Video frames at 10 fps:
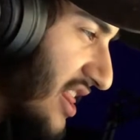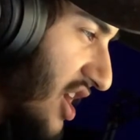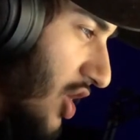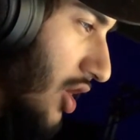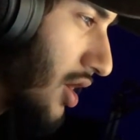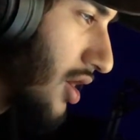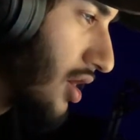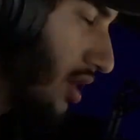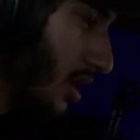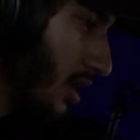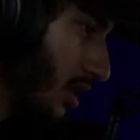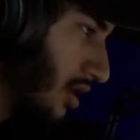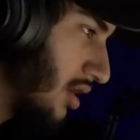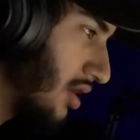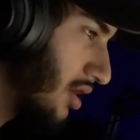so they can
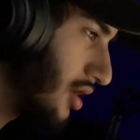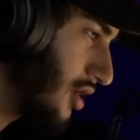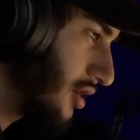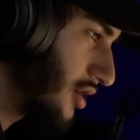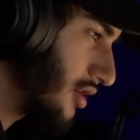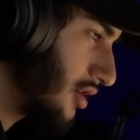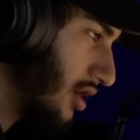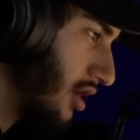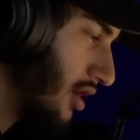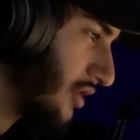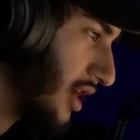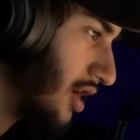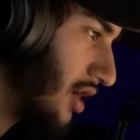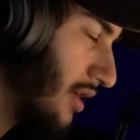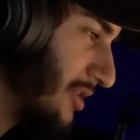just say more than
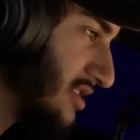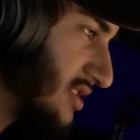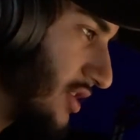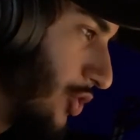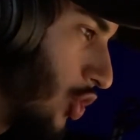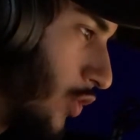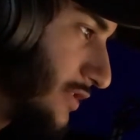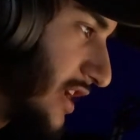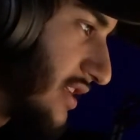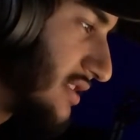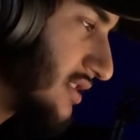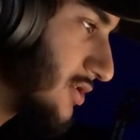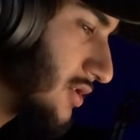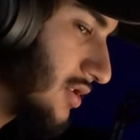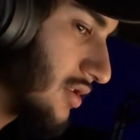me doing this,
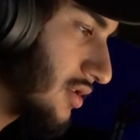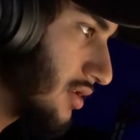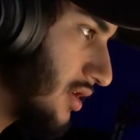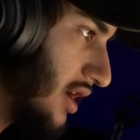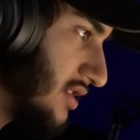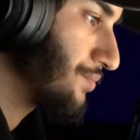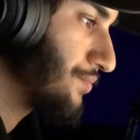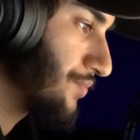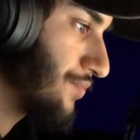if that makes any